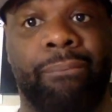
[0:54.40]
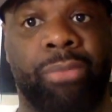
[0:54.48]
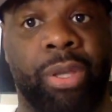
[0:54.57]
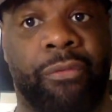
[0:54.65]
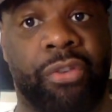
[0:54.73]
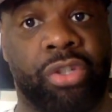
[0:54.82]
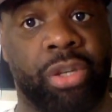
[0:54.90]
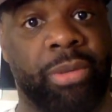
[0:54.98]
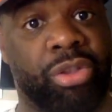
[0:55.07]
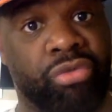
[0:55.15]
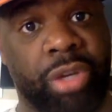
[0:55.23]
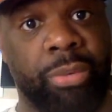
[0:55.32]
If it's going to
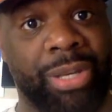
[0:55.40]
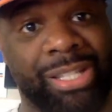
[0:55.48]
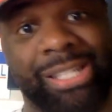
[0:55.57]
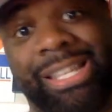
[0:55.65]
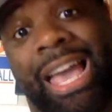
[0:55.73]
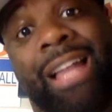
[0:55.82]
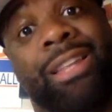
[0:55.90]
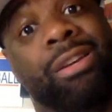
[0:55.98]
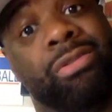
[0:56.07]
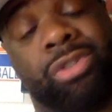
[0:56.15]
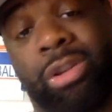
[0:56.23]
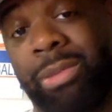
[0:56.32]
be 3 weeks exactly or
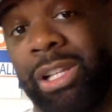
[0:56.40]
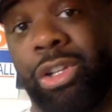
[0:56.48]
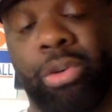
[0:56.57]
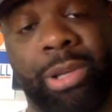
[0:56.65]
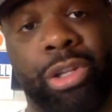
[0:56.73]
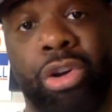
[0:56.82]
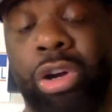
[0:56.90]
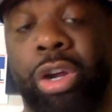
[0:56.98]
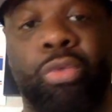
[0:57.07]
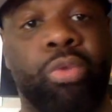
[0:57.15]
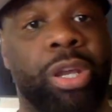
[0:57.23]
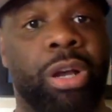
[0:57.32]
it's going to be a little bit longer,
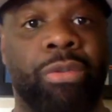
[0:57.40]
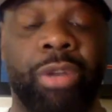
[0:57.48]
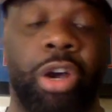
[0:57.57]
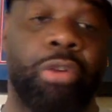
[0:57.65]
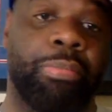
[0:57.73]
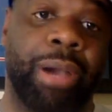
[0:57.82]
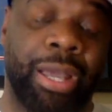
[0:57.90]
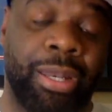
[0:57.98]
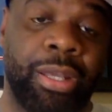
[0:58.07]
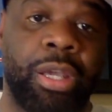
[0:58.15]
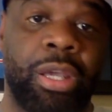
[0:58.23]
we don't know. But,